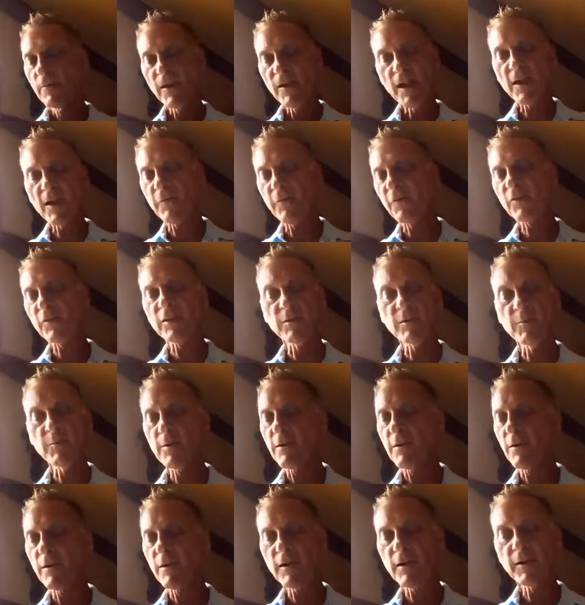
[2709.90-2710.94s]
African
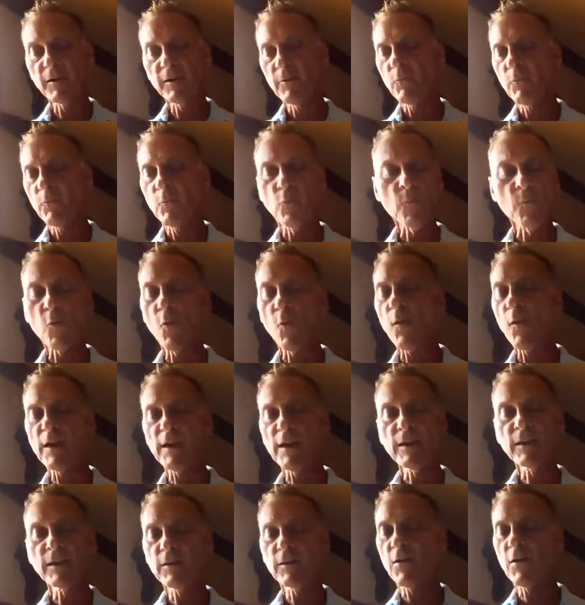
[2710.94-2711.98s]
American,
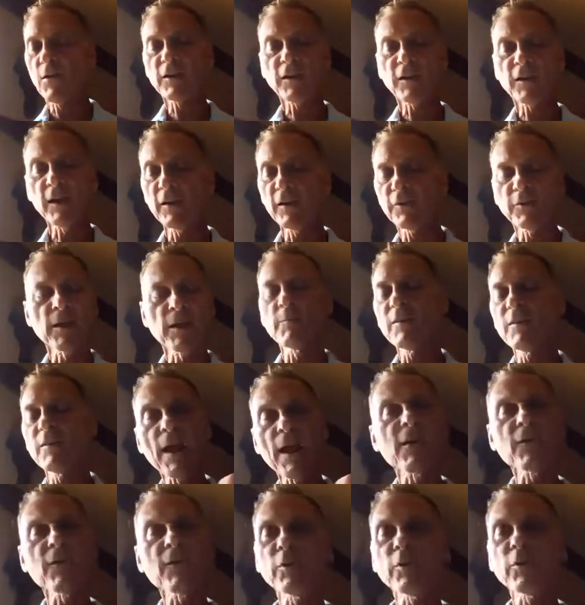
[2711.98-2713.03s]
white, Caucasian. I mean,
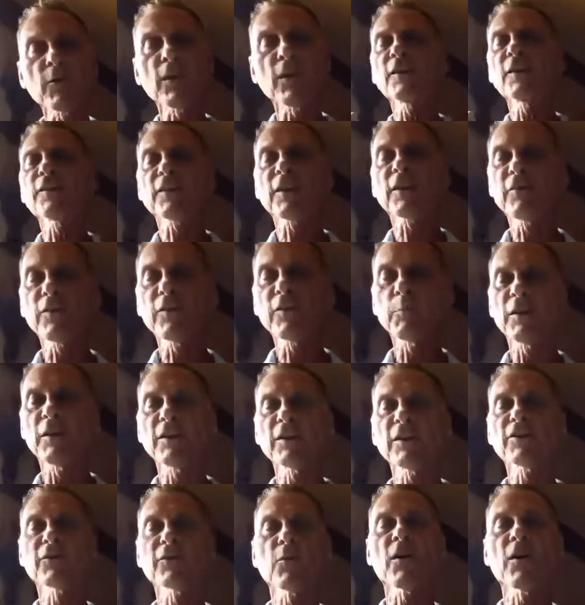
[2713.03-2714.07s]
every race,
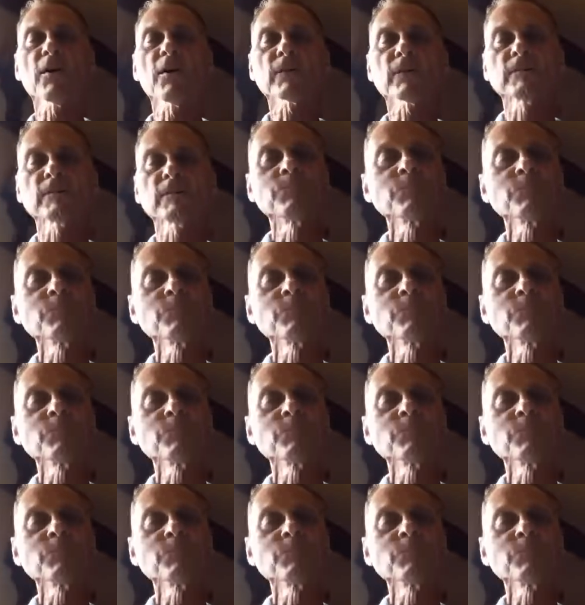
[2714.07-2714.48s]
everybody is welcome.